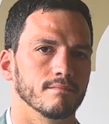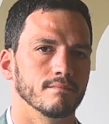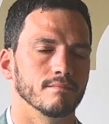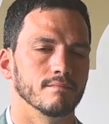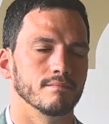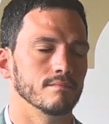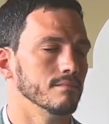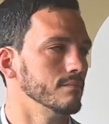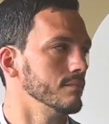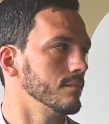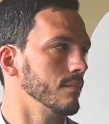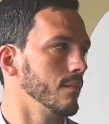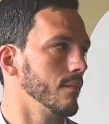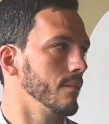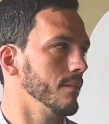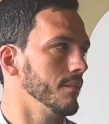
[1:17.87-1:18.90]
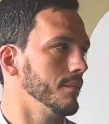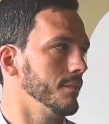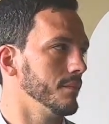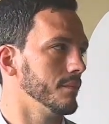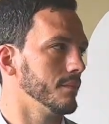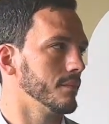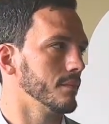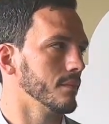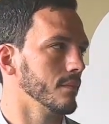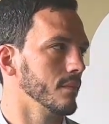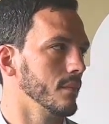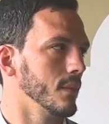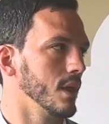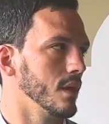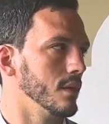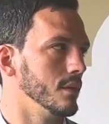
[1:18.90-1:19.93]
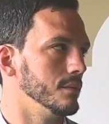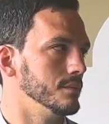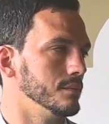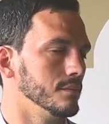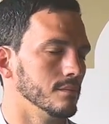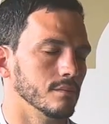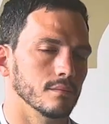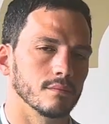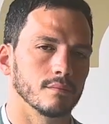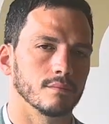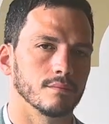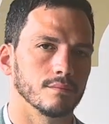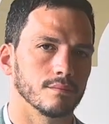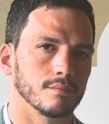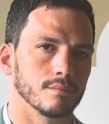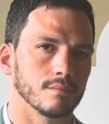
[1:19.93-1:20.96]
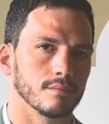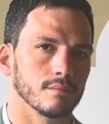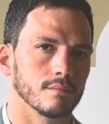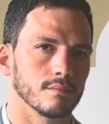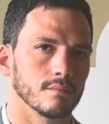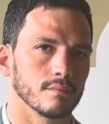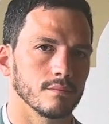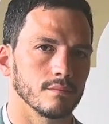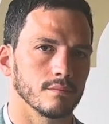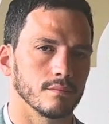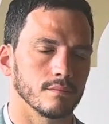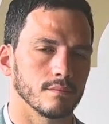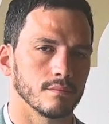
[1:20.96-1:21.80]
The person shown says nothing.